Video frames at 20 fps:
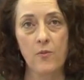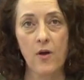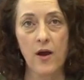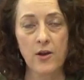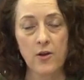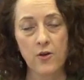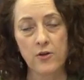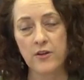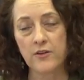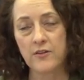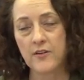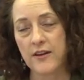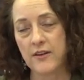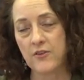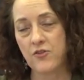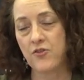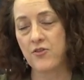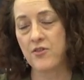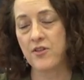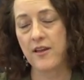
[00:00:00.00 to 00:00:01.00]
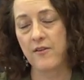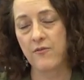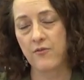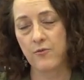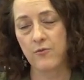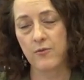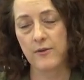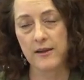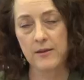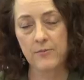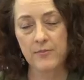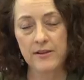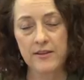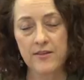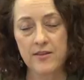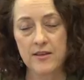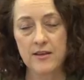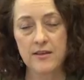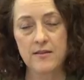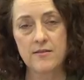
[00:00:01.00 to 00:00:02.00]
I know your teachers have a really
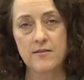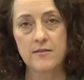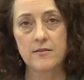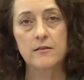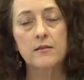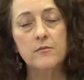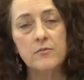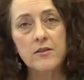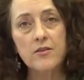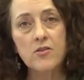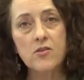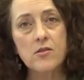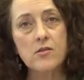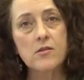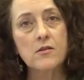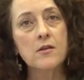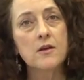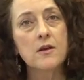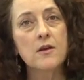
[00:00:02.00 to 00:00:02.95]
busy syllabus,